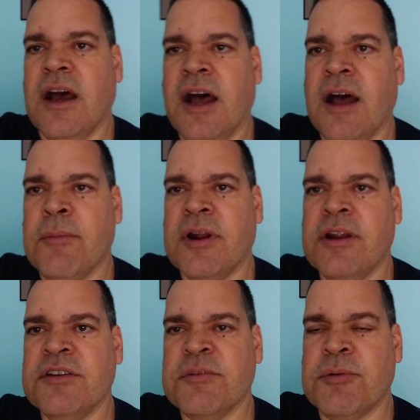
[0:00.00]
Uh, but I
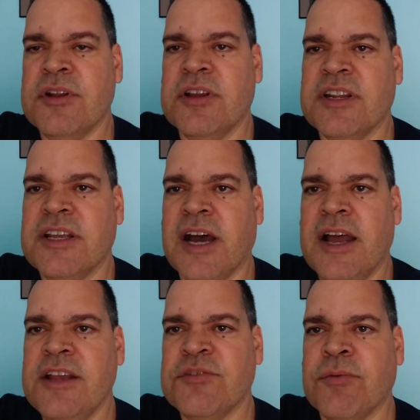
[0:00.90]
hear he's a pretty good
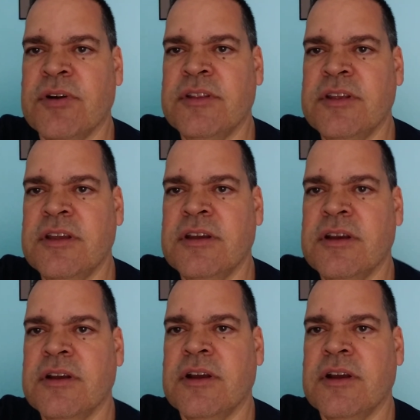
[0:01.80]
guy. He's one of the